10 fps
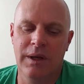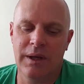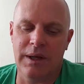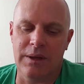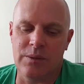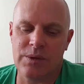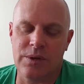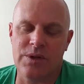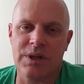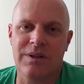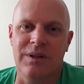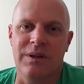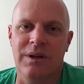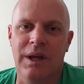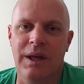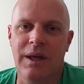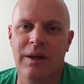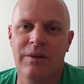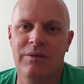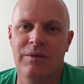and also chucked in
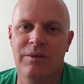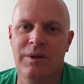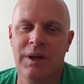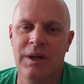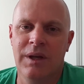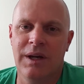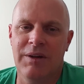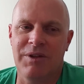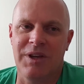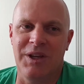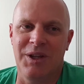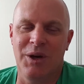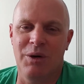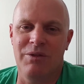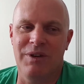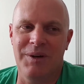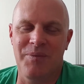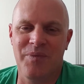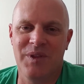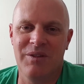half a kilo of
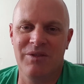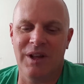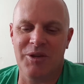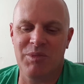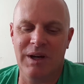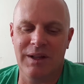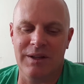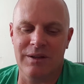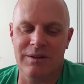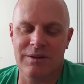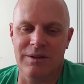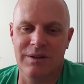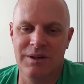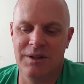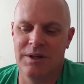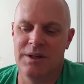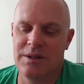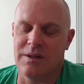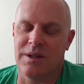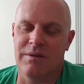flake barley in it
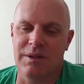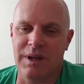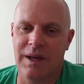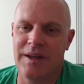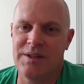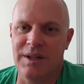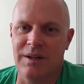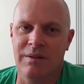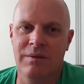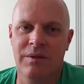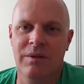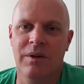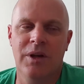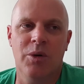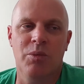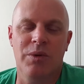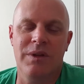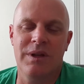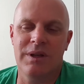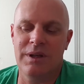to give it the hazy and help with
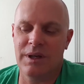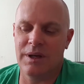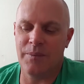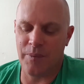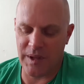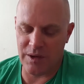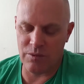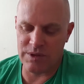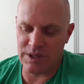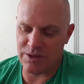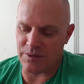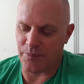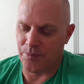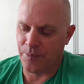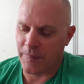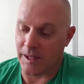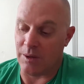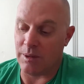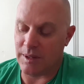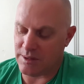the head retention.
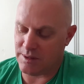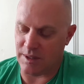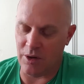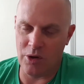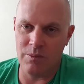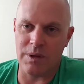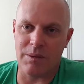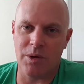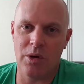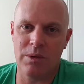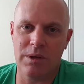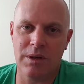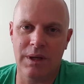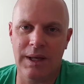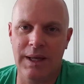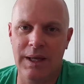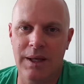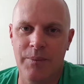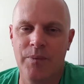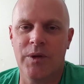Anyway, that's at home at the moment.
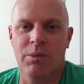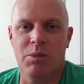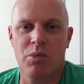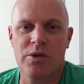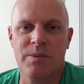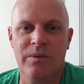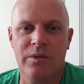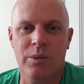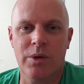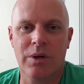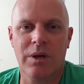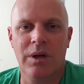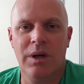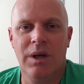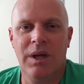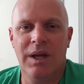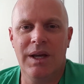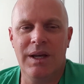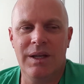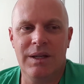I'm in Brisbane for work,
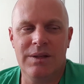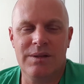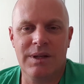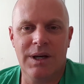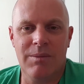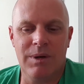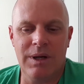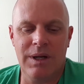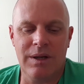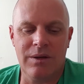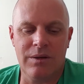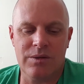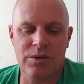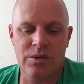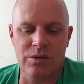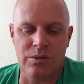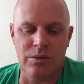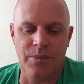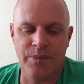and it's carbonating. Got 2.